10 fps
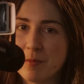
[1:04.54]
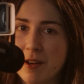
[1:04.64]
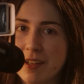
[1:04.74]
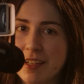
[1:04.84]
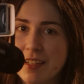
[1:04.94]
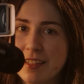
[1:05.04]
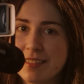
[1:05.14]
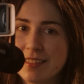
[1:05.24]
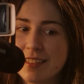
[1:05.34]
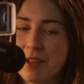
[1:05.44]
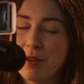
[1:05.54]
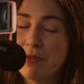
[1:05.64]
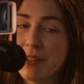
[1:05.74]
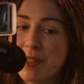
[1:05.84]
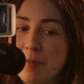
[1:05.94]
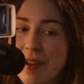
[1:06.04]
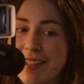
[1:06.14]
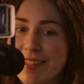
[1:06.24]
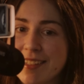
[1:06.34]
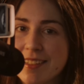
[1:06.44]
your body and hopefully your
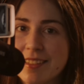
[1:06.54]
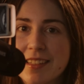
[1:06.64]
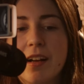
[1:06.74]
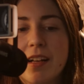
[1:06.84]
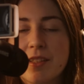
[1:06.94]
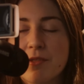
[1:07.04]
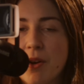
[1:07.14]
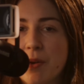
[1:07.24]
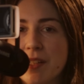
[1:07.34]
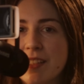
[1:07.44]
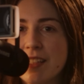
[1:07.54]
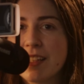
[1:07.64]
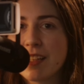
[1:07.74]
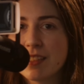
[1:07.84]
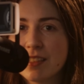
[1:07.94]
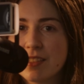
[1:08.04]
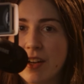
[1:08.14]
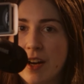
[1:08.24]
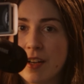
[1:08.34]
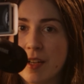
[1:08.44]
mind. It's so easy to get
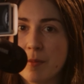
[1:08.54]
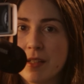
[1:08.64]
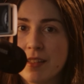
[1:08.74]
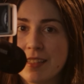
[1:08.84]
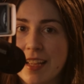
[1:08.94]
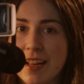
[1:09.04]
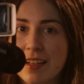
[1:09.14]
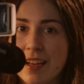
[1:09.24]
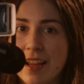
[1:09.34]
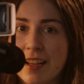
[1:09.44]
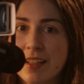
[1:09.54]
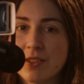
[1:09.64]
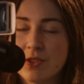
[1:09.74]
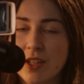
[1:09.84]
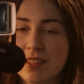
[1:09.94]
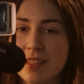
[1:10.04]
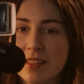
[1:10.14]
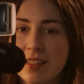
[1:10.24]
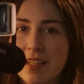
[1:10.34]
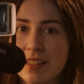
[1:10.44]
caught up in the day-to-day
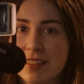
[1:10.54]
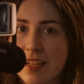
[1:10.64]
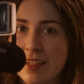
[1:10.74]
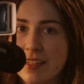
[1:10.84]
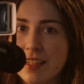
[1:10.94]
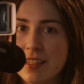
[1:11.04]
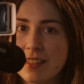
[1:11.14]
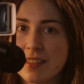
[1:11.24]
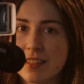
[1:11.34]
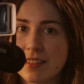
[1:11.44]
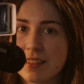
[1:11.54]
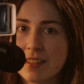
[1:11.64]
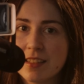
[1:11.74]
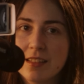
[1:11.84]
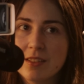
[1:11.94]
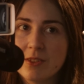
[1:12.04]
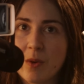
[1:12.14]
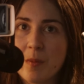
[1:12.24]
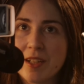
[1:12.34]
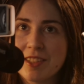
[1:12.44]
stresses and anxieties and so
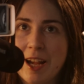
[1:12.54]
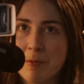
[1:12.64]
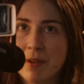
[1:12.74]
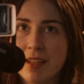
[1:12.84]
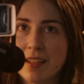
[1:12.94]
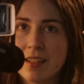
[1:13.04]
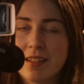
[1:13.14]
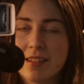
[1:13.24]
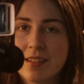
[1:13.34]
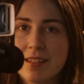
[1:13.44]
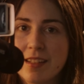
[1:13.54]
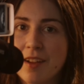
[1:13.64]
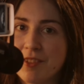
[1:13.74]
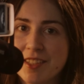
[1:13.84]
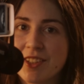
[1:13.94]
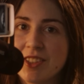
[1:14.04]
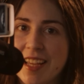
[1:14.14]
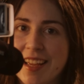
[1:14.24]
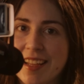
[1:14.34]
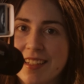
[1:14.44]
much happening every single
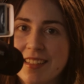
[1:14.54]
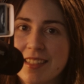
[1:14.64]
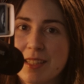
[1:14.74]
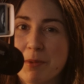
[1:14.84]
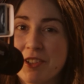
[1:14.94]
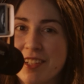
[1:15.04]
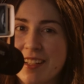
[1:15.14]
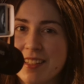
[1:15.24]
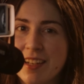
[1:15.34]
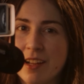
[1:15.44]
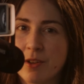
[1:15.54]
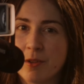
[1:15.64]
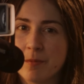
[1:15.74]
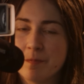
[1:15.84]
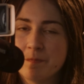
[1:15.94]
day, especially as an adult.